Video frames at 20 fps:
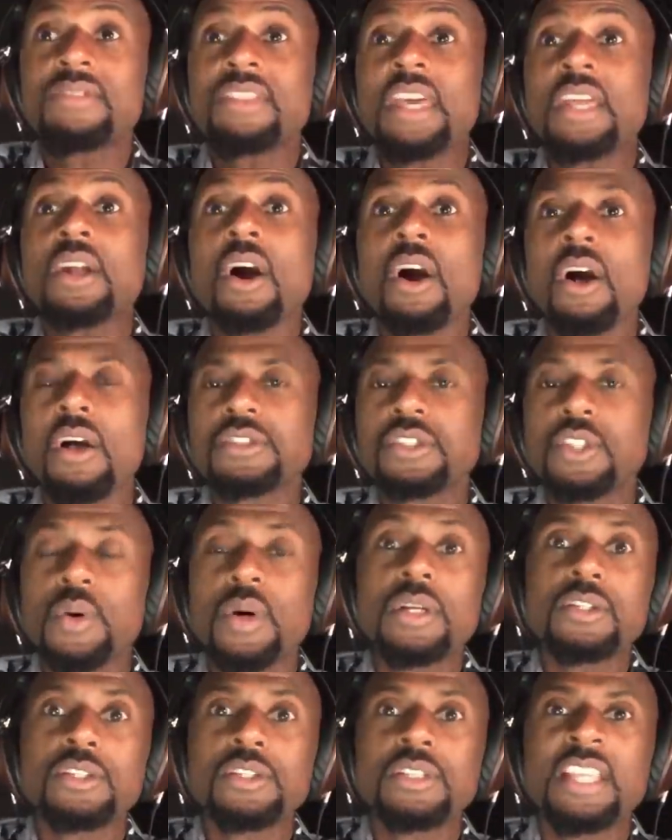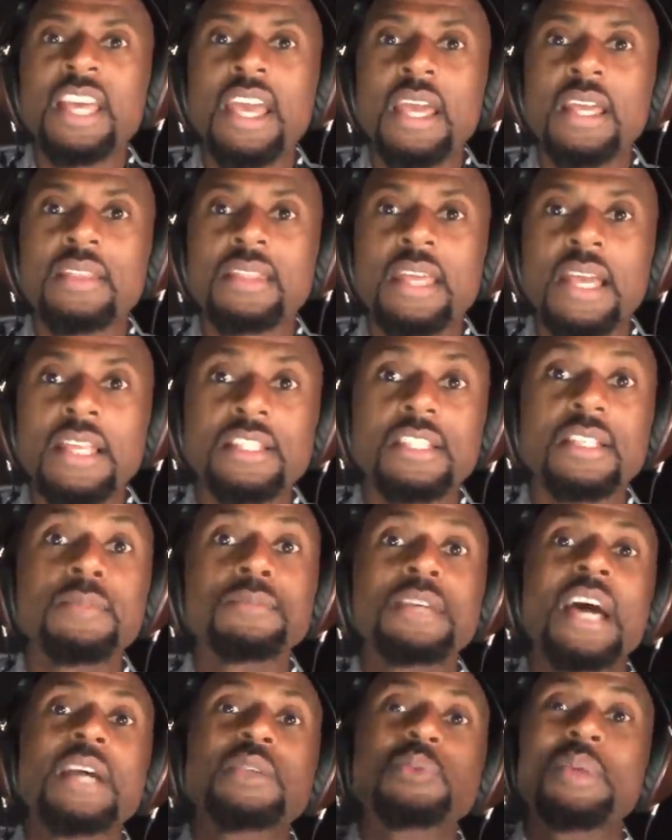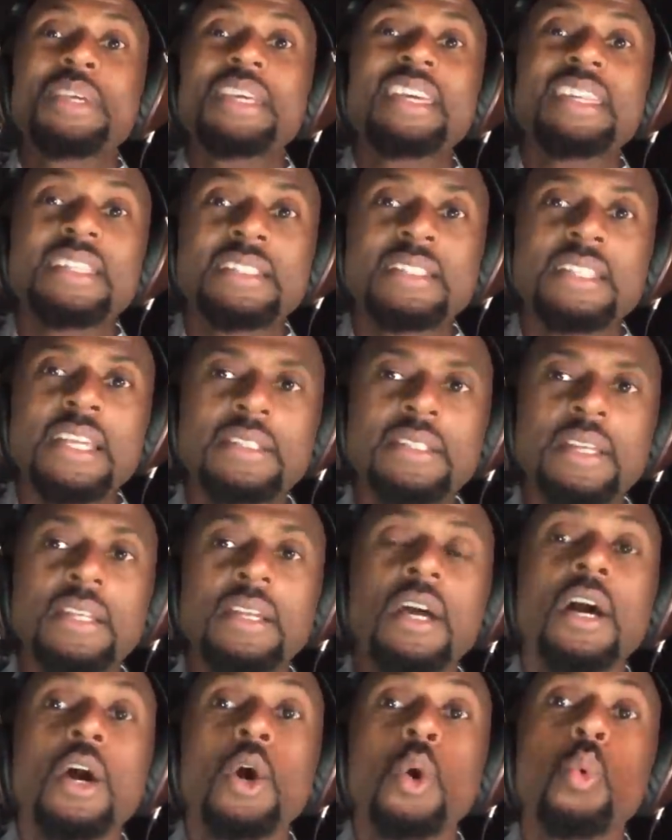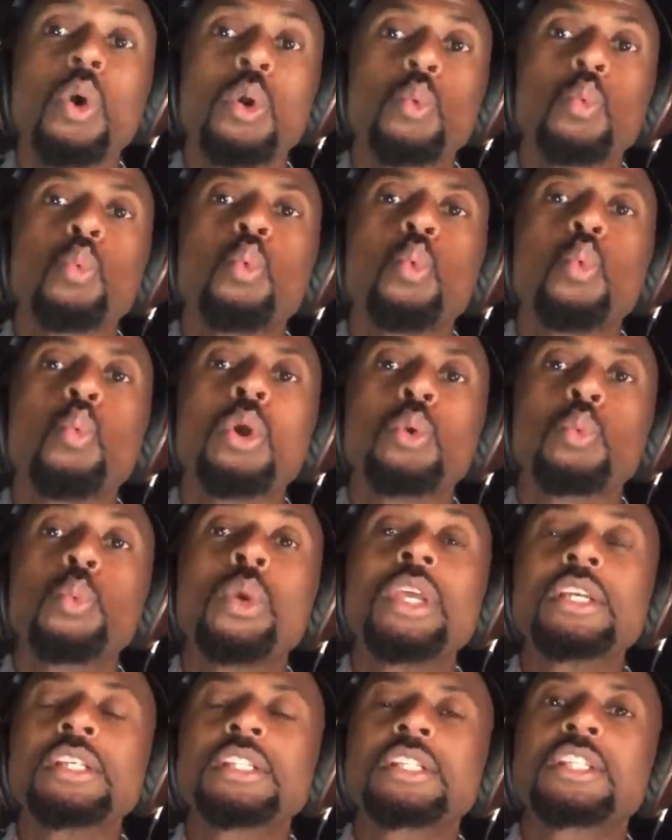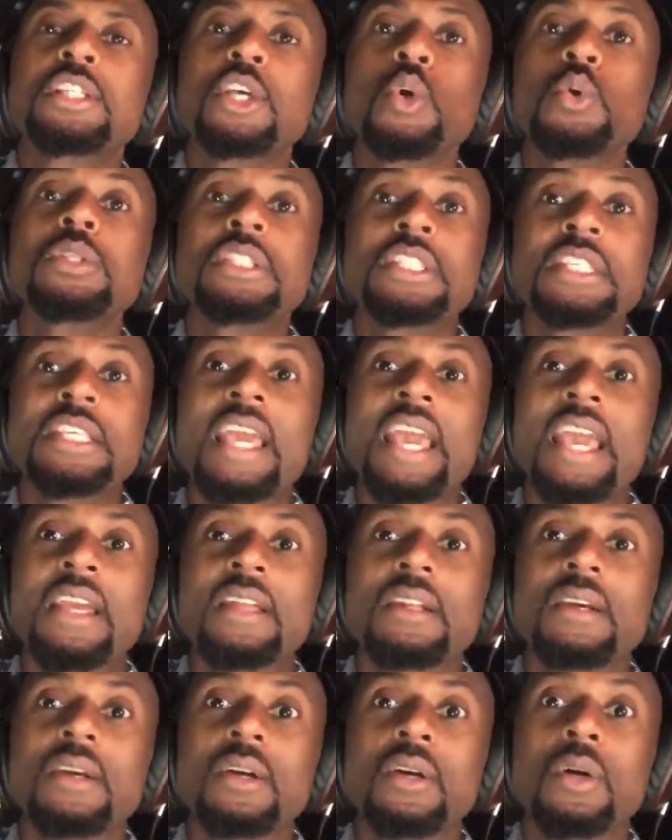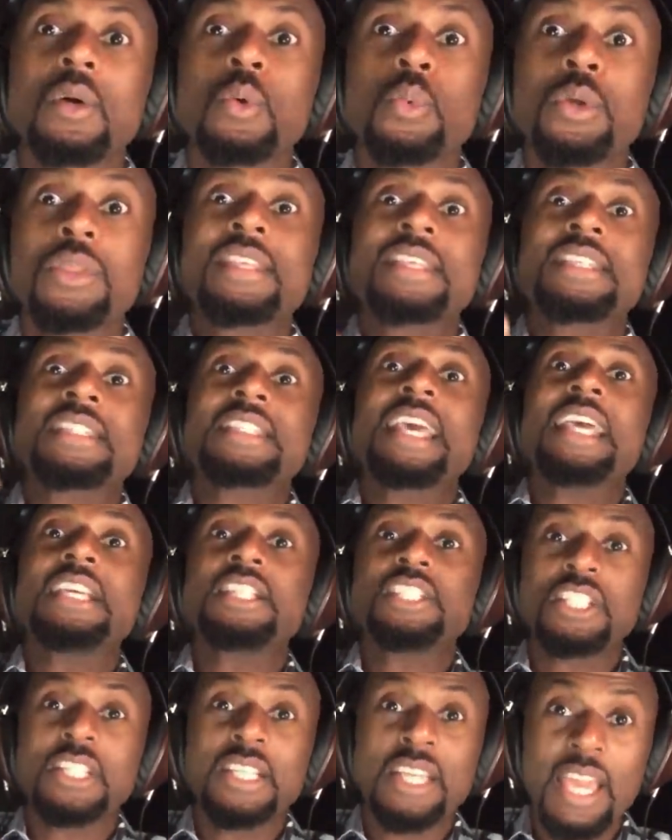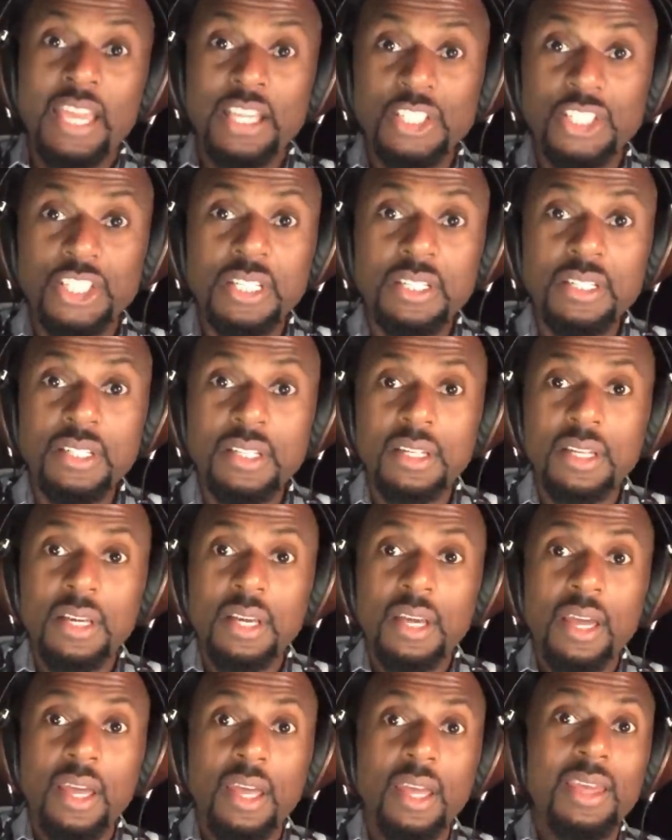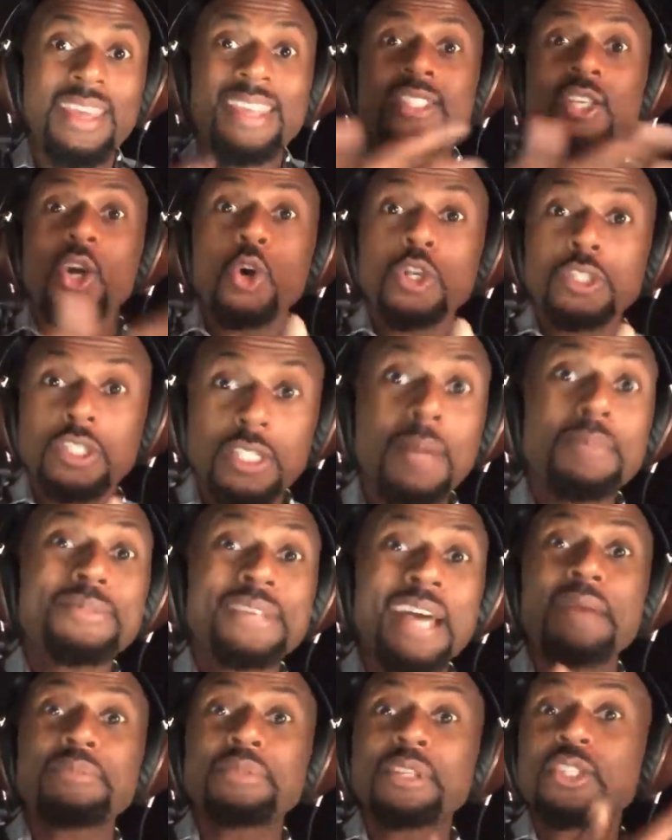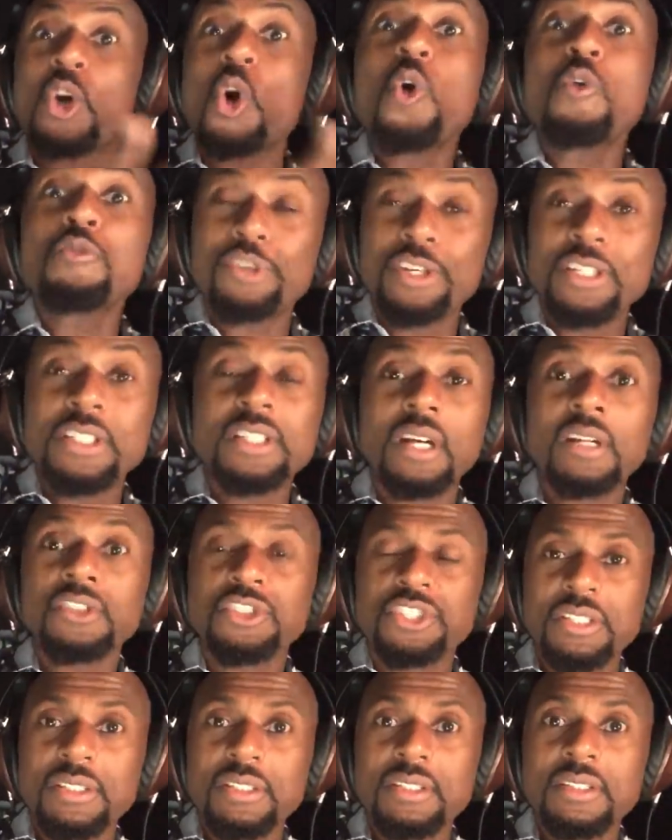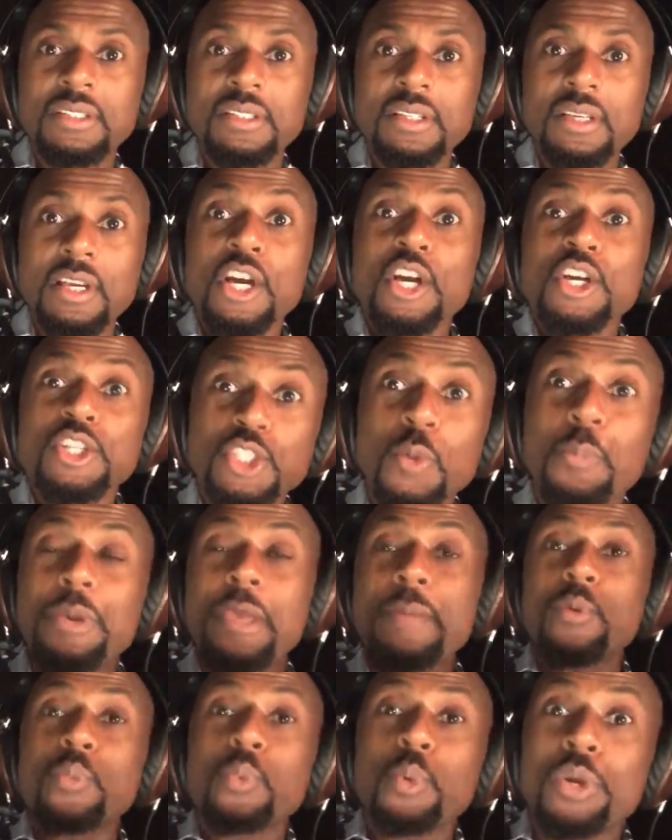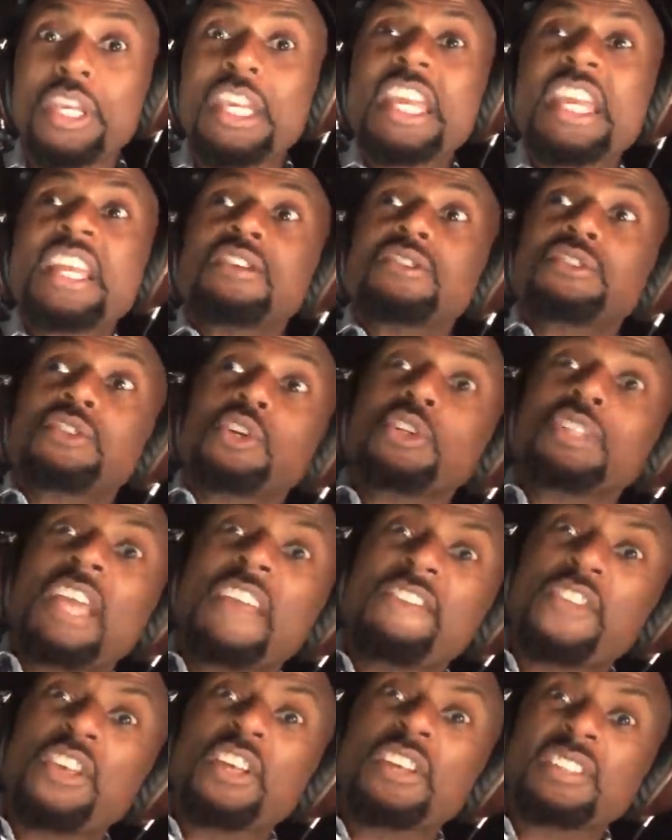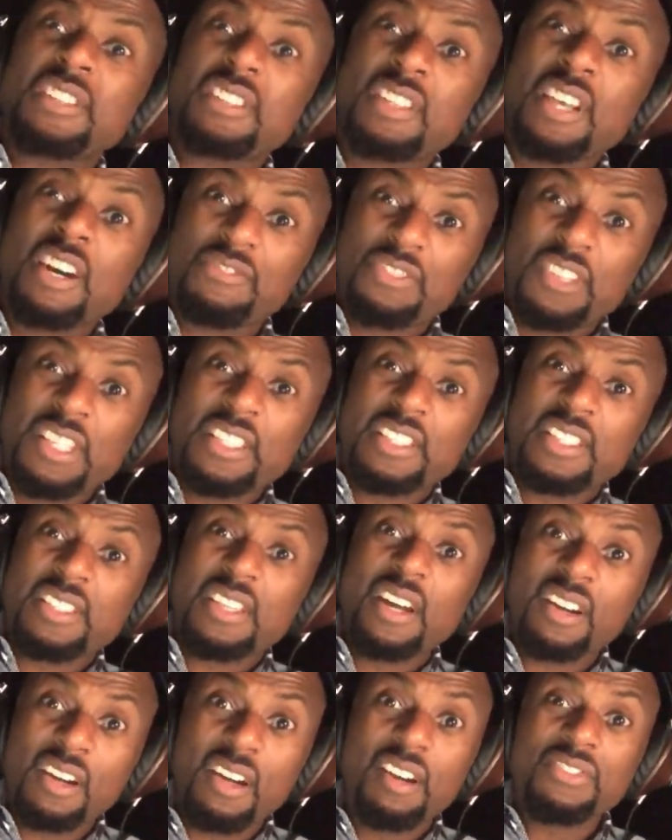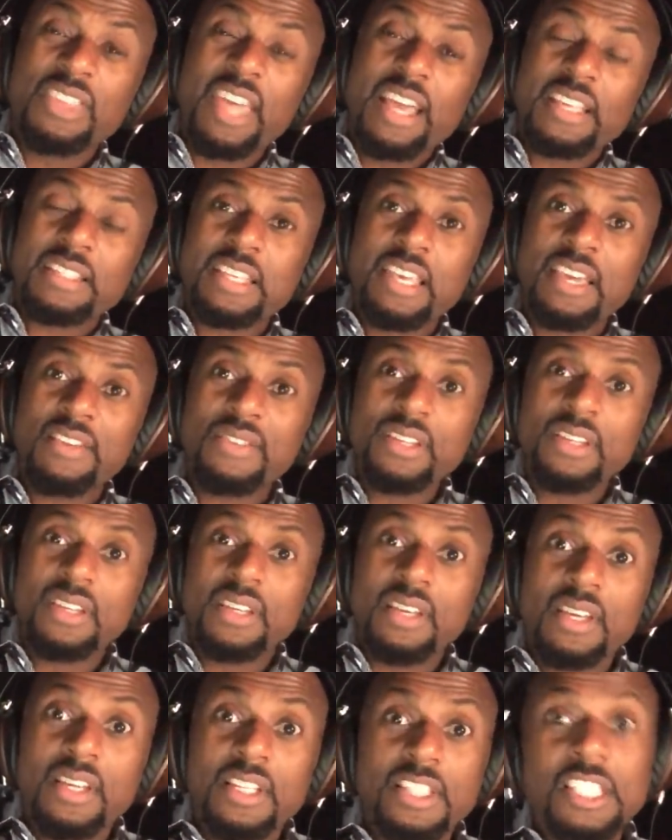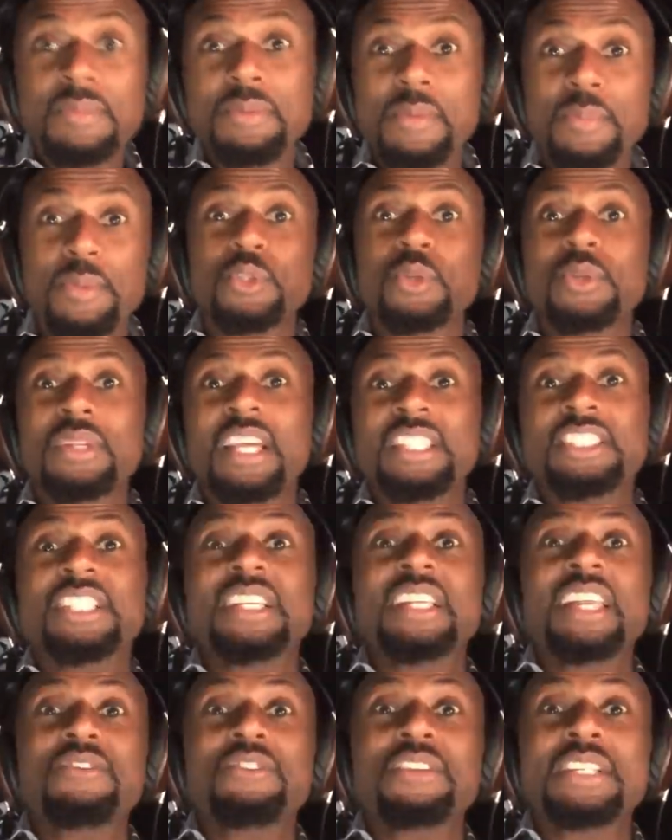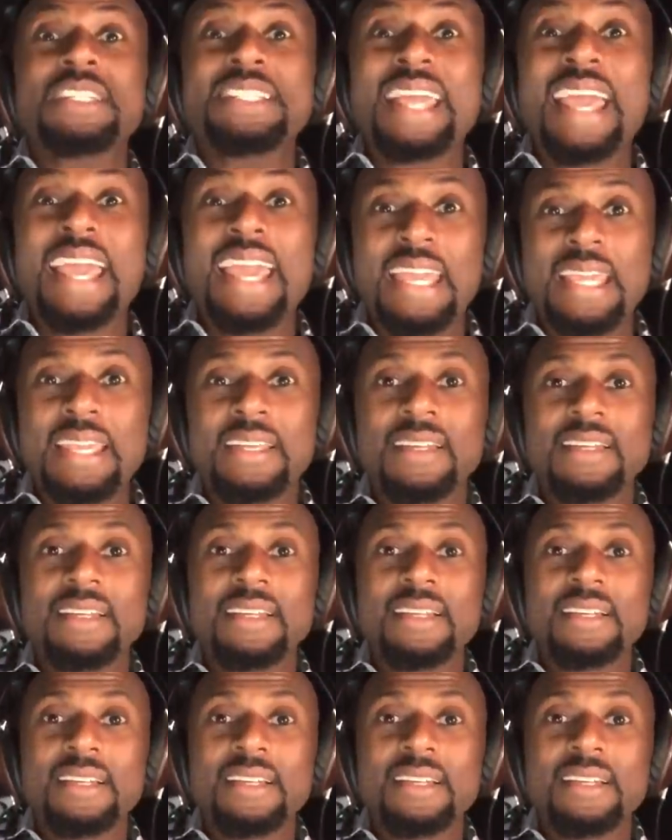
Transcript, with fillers: And then also understand that sometimes we get addicted. What, what we associate with satiation is sometimes it's overindulgence. So people will eat until they feel stuffed and stuck on Thanksgiving. Some people do that shit every day,